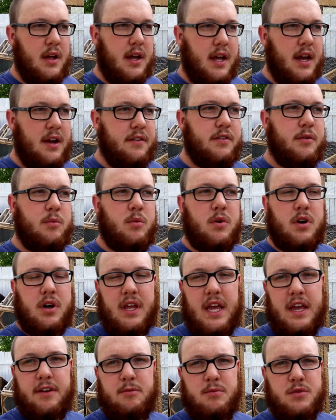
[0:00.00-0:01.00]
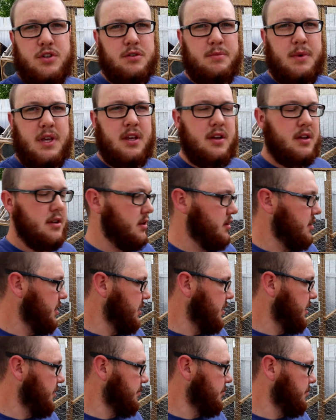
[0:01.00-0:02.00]
A guy from work gave them to me.
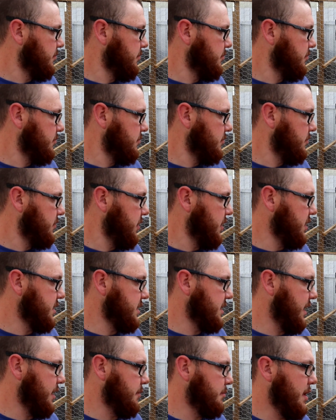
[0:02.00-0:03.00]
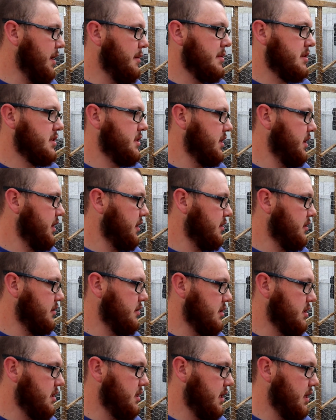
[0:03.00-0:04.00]
His had babies and he
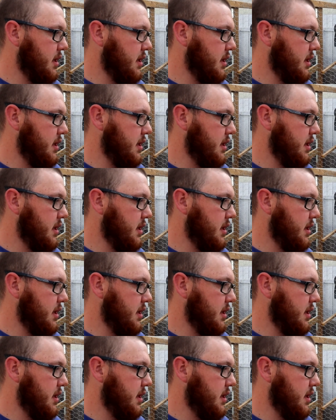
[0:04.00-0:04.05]
couldn't